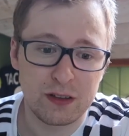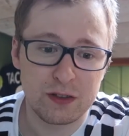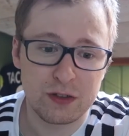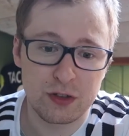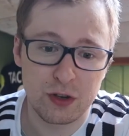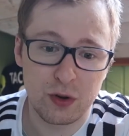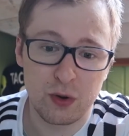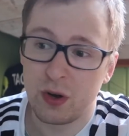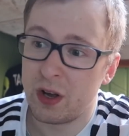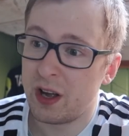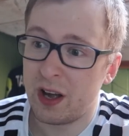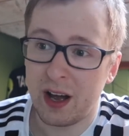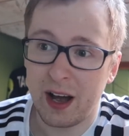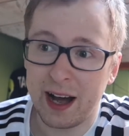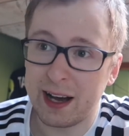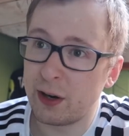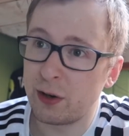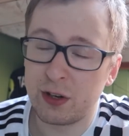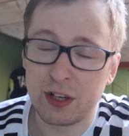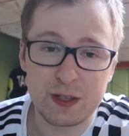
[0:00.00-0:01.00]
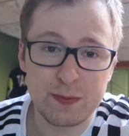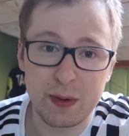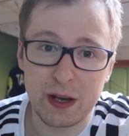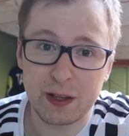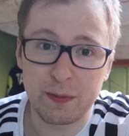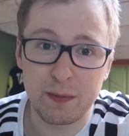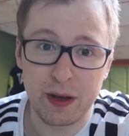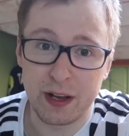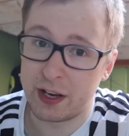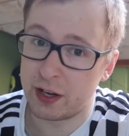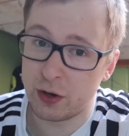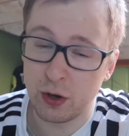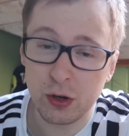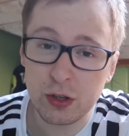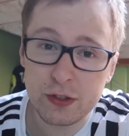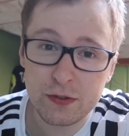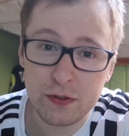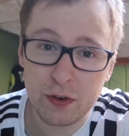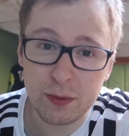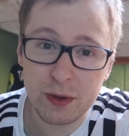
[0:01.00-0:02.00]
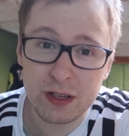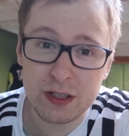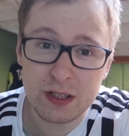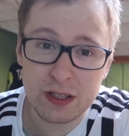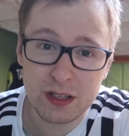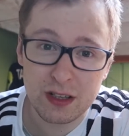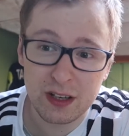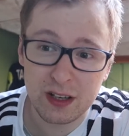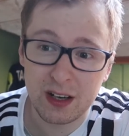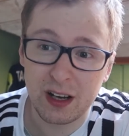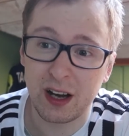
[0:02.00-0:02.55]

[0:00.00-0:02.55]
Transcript: So, I don't expect many goals from us.